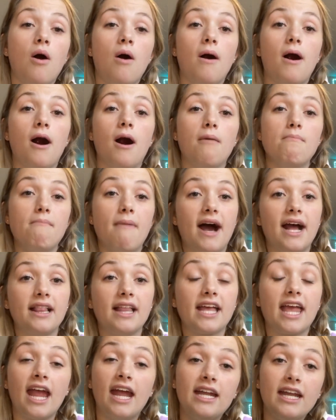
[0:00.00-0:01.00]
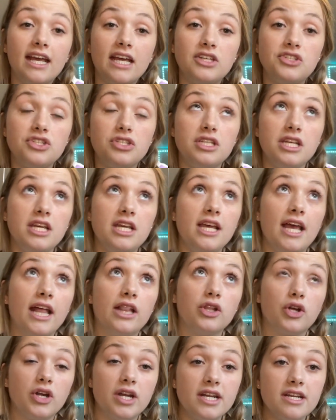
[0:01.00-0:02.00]
my like ADHD and
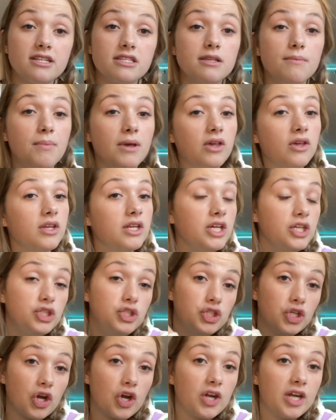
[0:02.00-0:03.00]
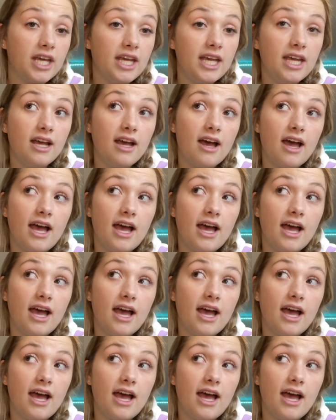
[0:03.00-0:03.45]
learning disability journey,